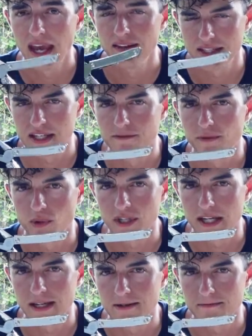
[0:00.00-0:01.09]
And this has
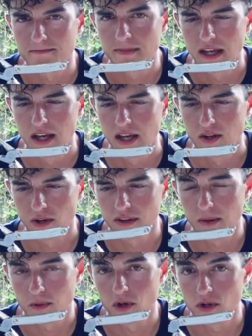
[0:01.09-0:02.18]
14. Not
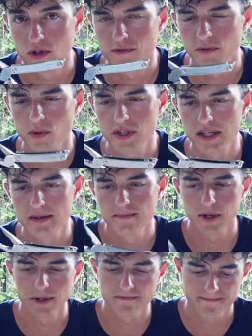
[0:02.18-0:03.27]
that I'm going to use 14,
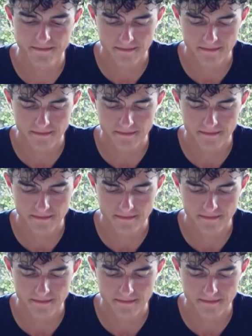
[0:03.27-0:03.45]
but